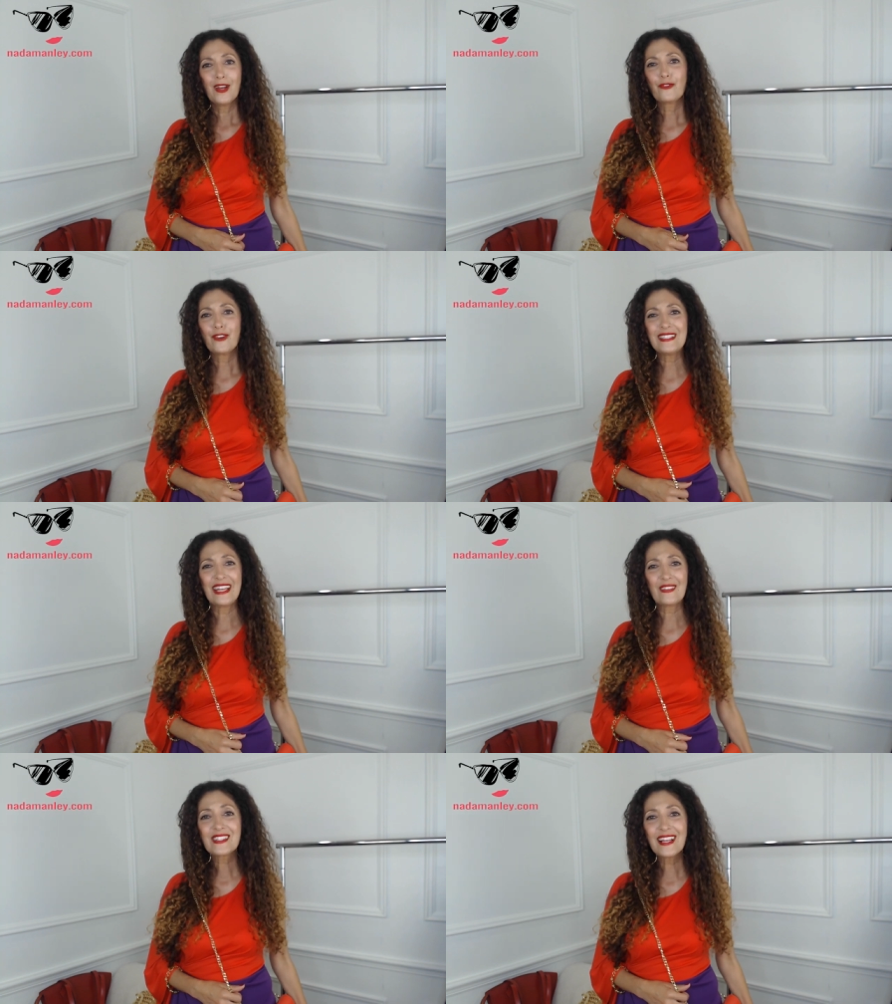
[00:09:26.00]
for a
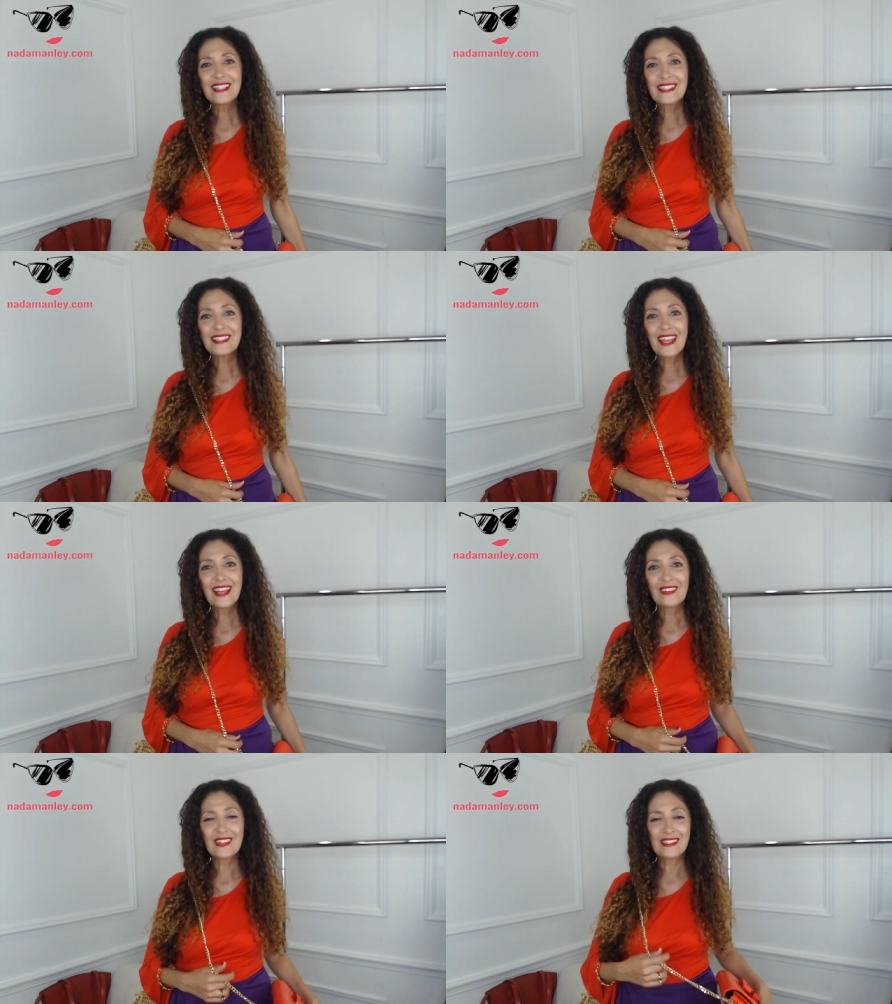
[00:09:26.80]
day of
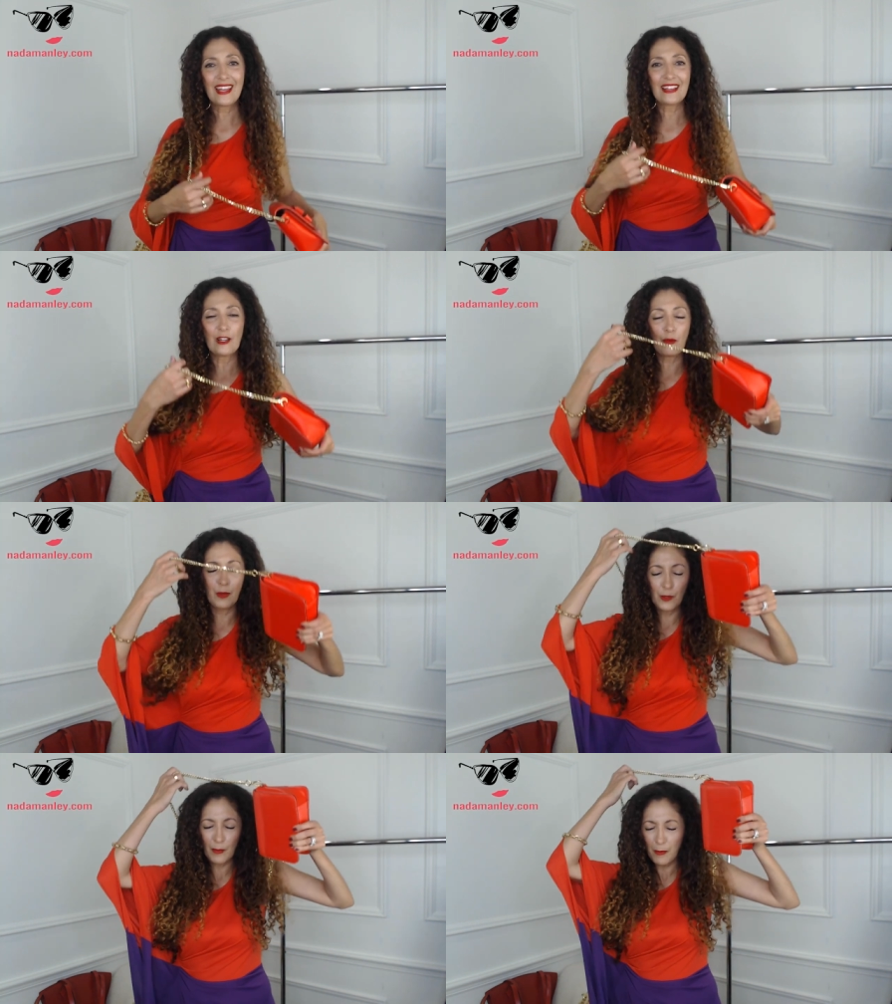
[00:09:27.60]
sightseeing or a day in an
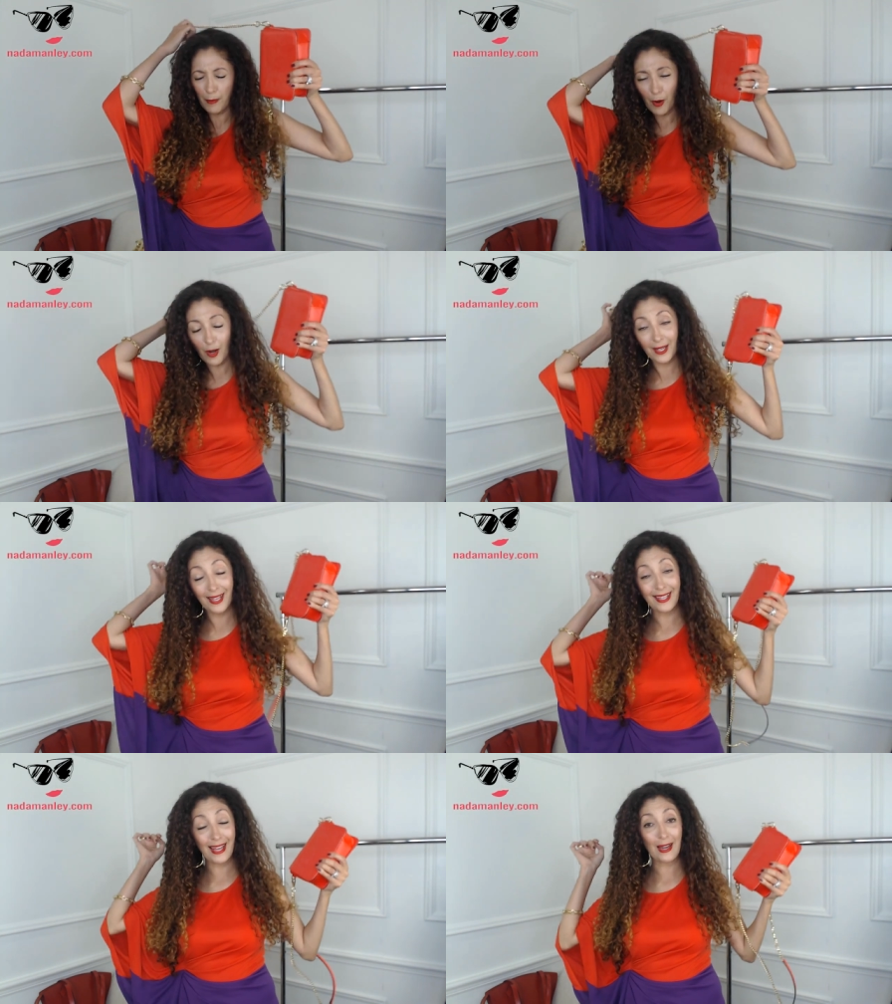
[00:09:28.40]
amusement park.
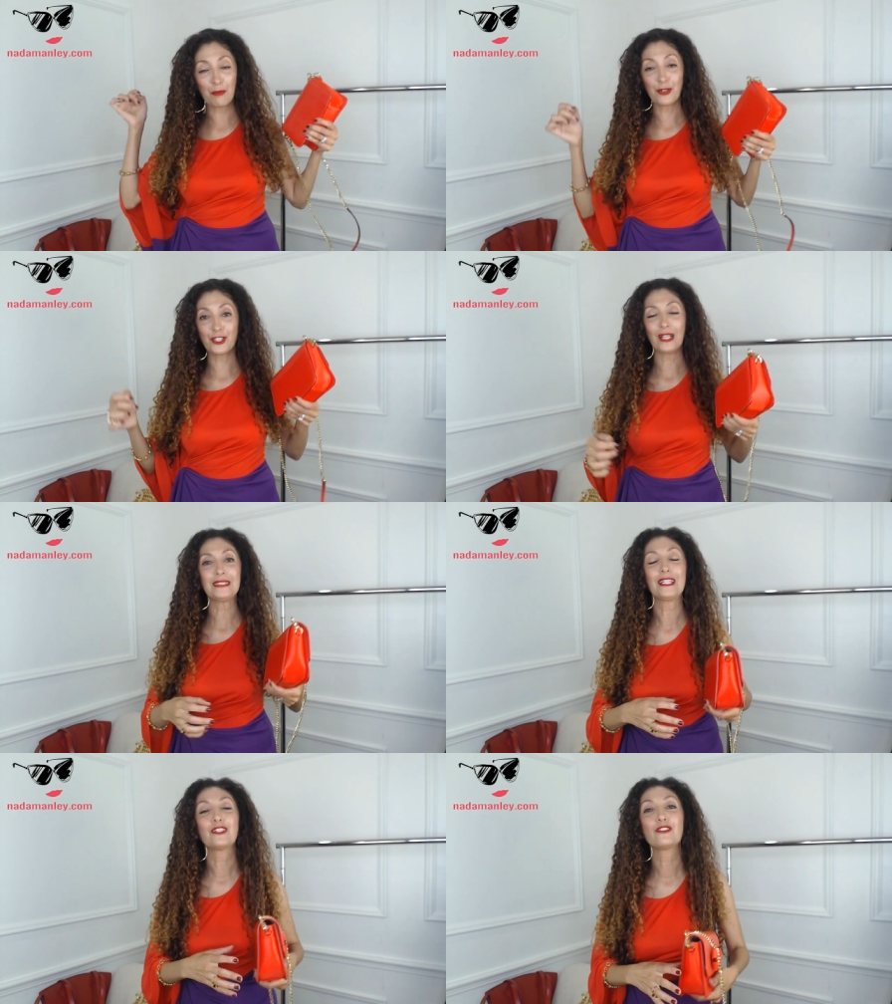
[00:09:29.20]
Again, I'm
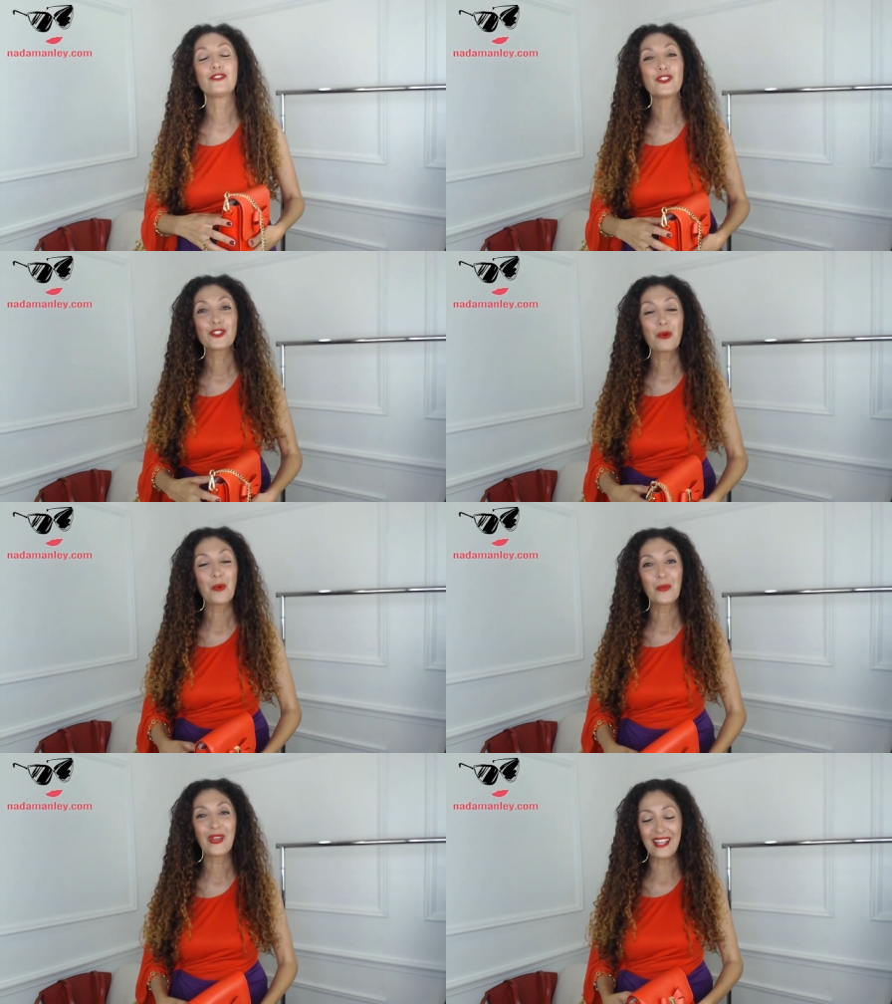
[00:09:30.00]
projecting into the future
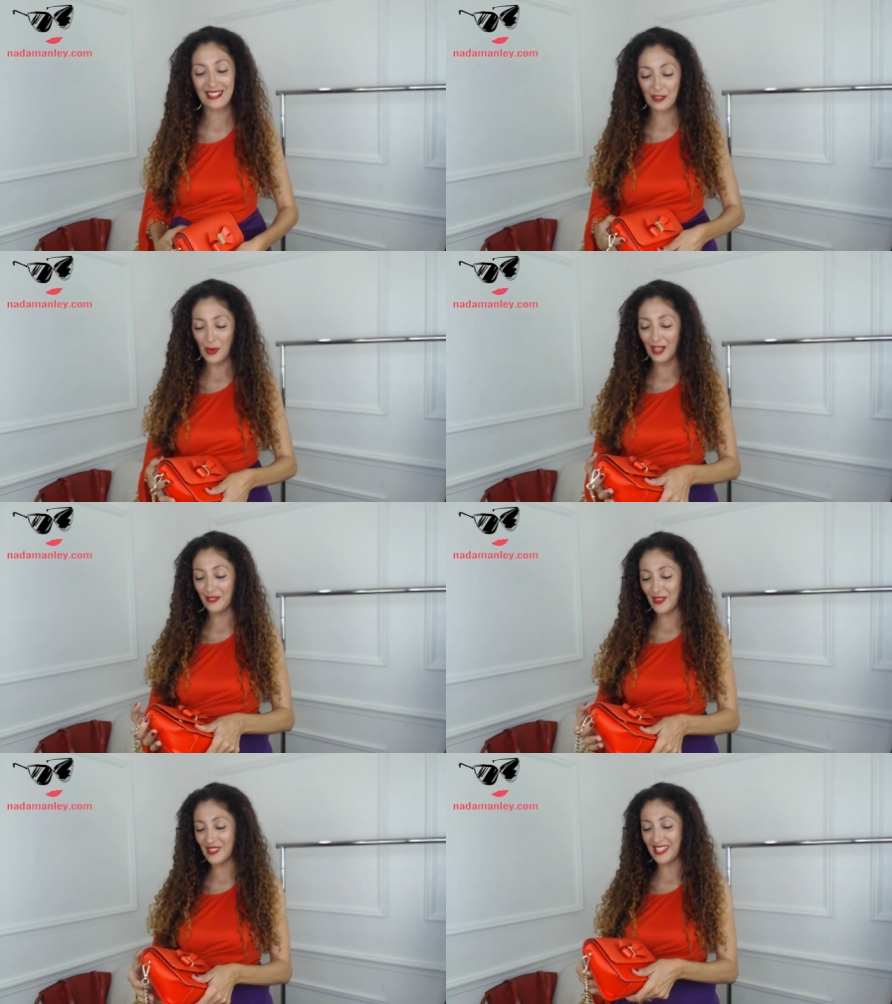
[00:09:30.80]
when we can do all of
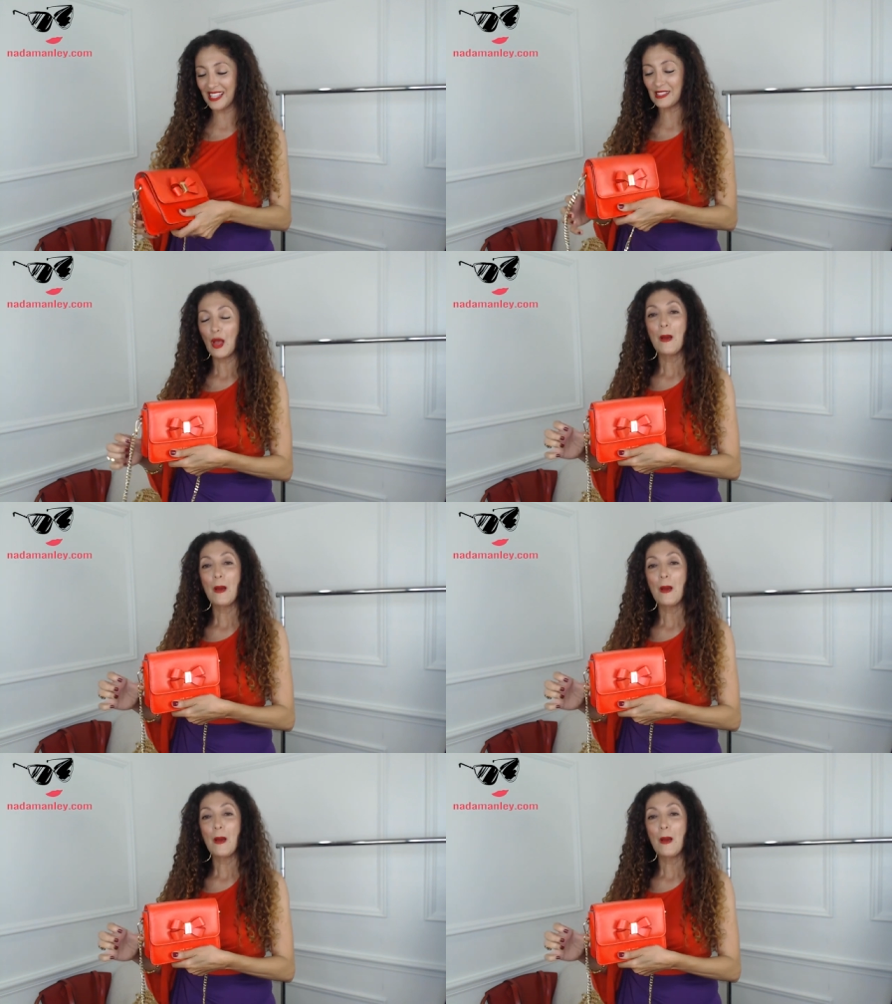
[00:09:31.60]
those things.